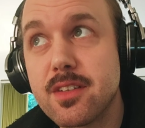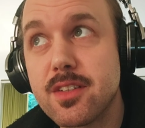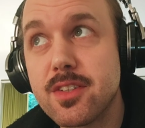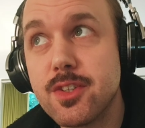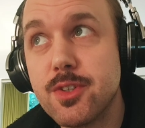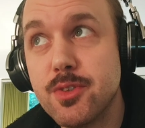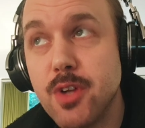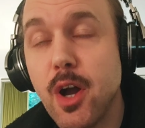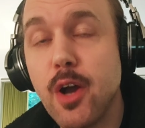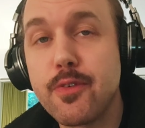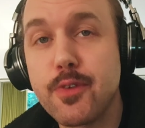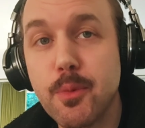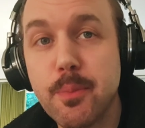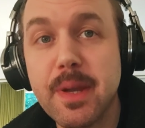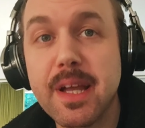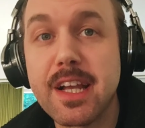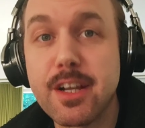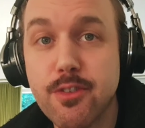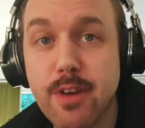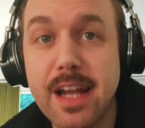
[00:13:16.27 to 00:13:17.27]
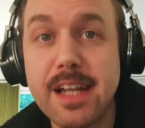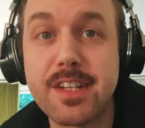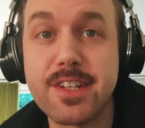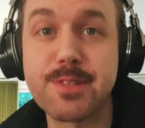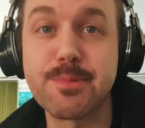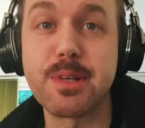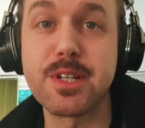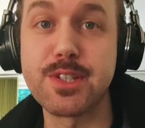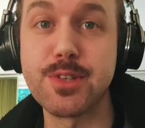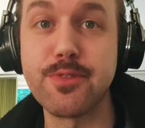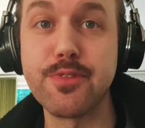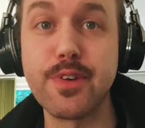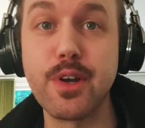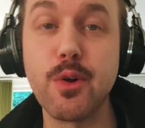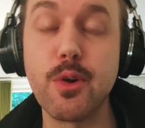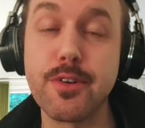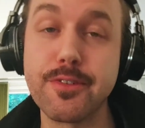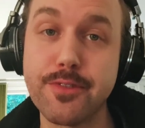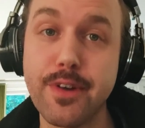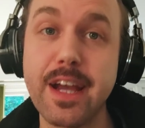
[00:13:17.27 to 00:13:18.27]
you know if you're being courageous because you
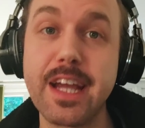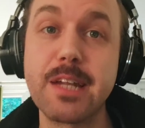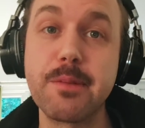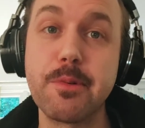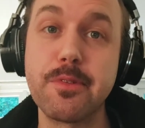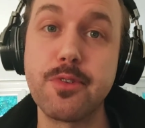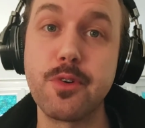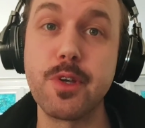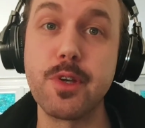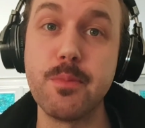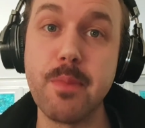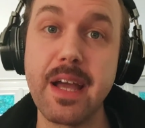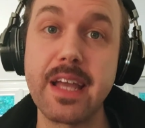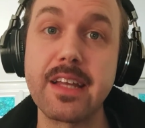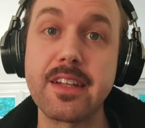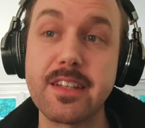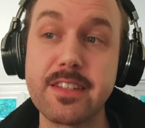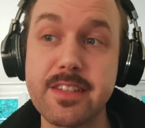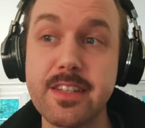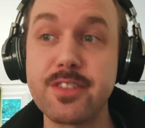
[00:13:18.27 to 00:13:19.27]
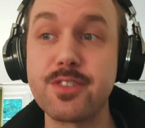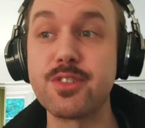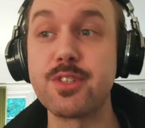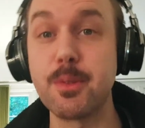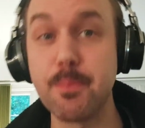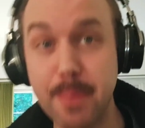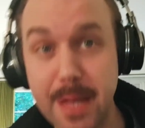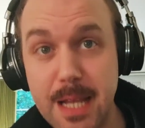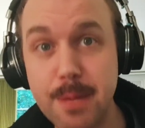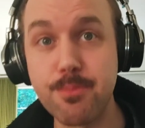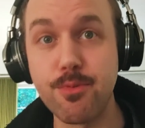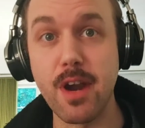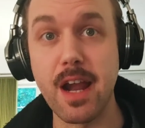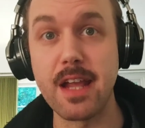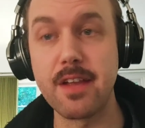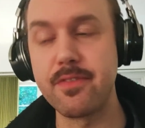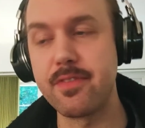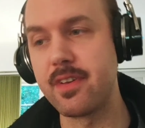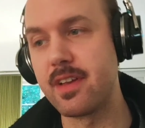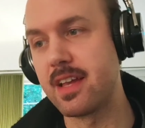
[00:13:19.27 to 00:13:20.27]
feel afraid before you make a decision to be
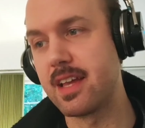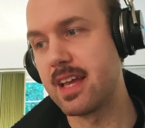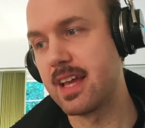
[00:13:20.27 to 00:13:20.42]
brave.